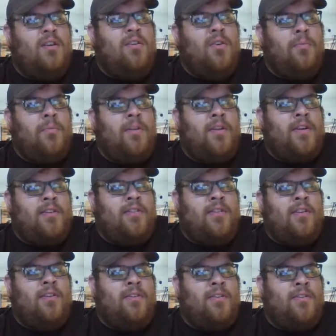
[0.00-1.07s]
will be like a
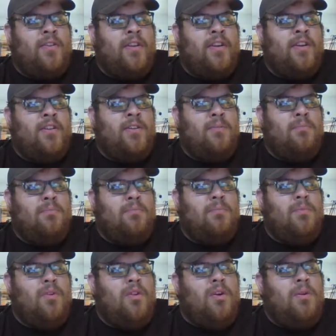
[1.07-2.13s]
teal green or
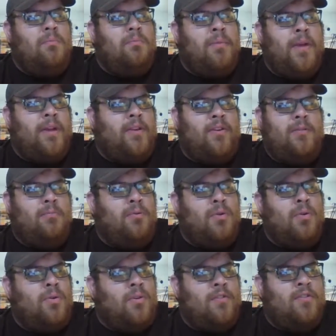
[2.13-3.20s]
pink or
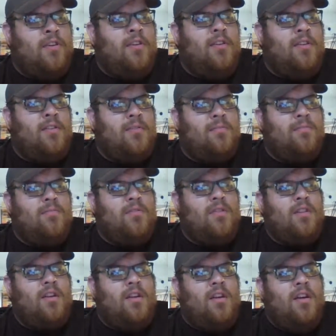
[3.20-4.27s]
blue or something.
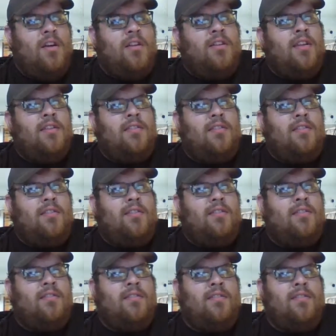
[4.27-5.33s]

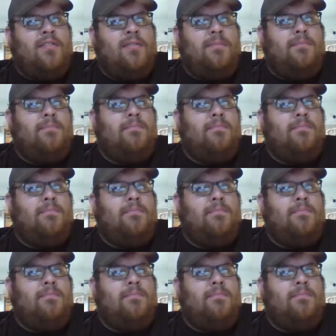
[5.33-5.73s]
That's